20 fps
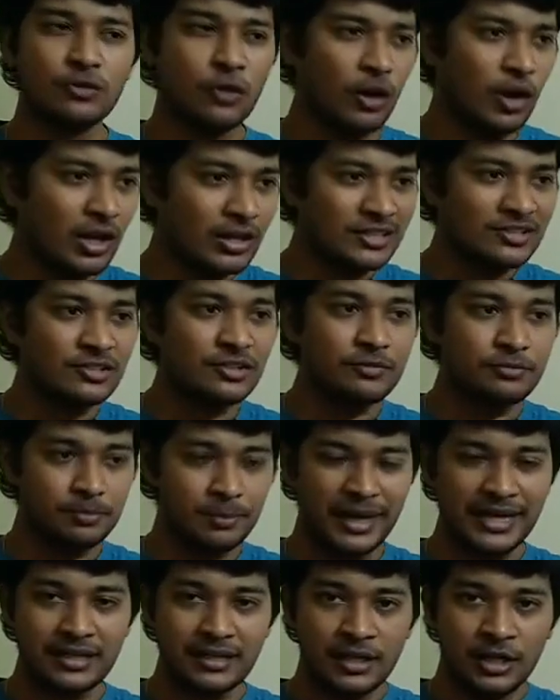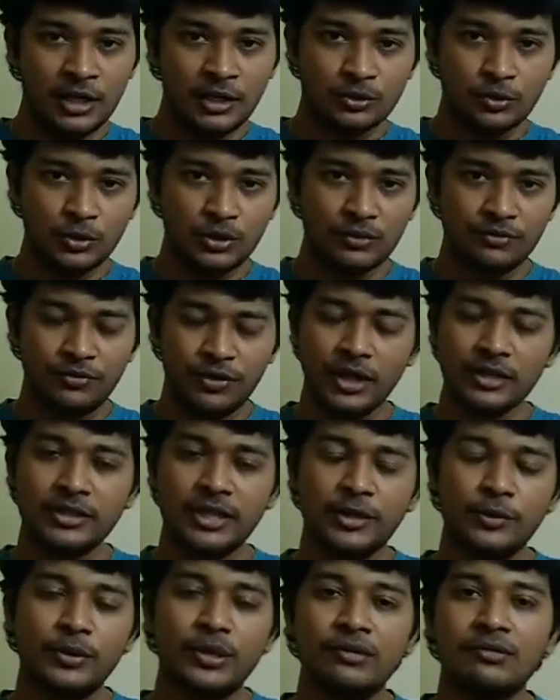All this is met through the work
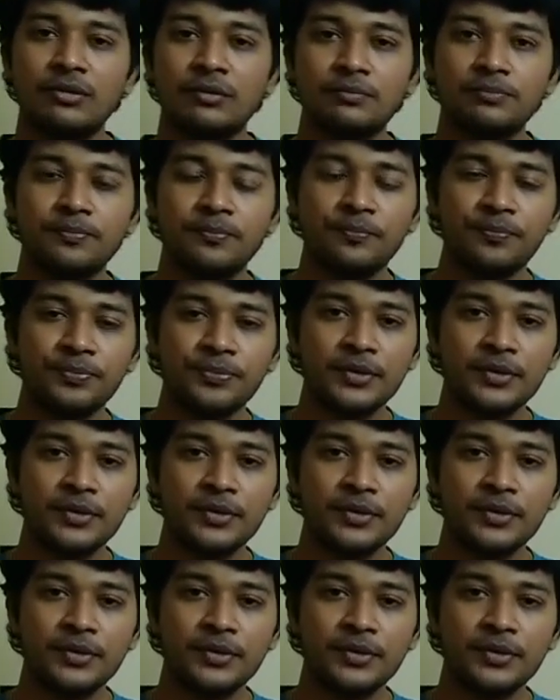that you give him.